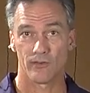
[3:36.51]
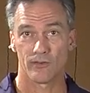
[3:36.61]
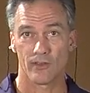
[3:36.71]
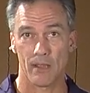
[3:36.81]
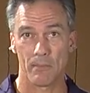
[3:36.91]

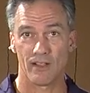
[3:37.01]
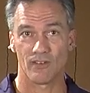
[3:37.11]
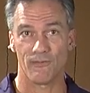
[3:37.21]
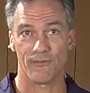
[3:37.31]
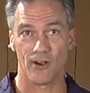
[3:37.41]
So that makes
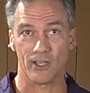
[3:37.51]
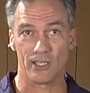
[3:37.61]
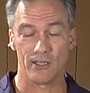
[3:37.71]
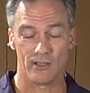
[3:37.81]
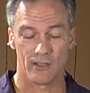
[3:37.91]
it
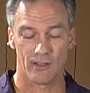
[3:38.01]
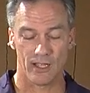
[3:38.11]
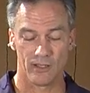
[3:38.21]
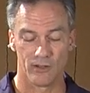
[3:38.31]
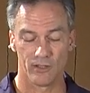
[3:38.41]
funky,
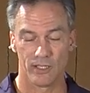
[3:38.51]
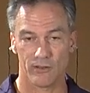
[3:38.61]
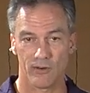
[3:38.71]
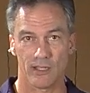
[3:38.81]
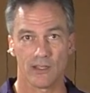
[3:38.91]
that little
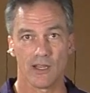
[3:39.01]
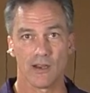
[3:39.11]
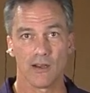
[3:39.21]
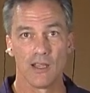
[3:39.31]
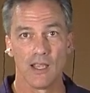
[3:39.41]
lick right
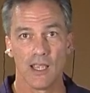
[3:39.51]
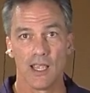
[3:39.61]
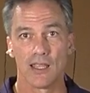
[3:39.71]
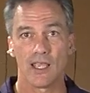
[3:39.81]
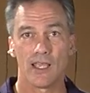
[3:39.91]
there.
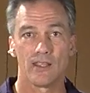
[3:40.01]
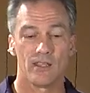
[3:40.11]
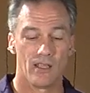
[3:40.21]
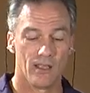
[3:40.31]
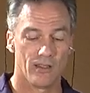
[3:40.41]
And then
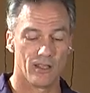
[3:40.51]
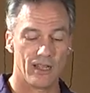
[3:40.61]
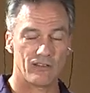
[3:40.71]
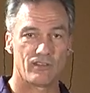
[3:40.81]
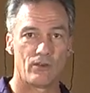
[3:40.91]
the
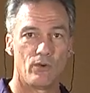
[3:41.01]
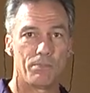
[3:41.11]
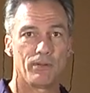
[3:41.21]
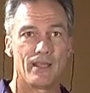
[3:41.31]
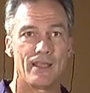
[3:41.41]
next thing we
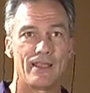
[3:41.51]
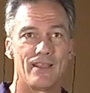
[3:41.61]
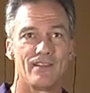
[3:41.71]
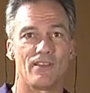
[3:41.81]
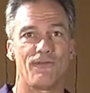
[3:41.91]
play
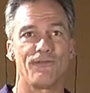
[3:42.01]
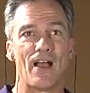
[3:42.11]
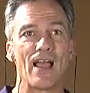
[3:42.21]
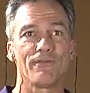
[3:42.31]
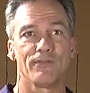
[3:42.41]
is a
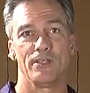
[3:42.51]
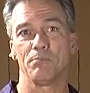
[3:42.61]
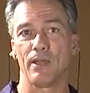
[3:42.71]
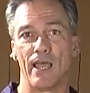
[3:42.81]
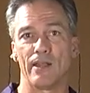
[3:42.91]

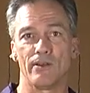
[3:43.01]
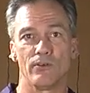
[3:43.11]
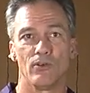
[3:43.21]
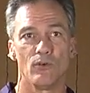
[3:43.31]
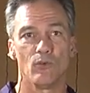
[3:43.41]
fivelet pattern.
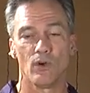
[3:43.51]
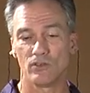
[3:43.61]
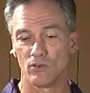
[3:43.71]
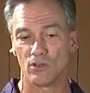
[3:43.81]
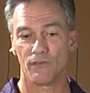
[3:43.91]
One,
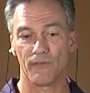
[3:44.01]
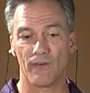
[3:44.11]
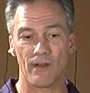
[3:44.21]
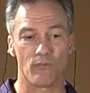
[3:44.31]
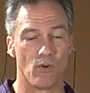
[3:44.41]
two, three, four,
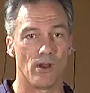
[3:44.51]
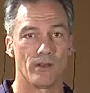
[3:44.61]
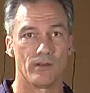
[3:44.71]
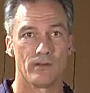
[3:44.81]
five, one.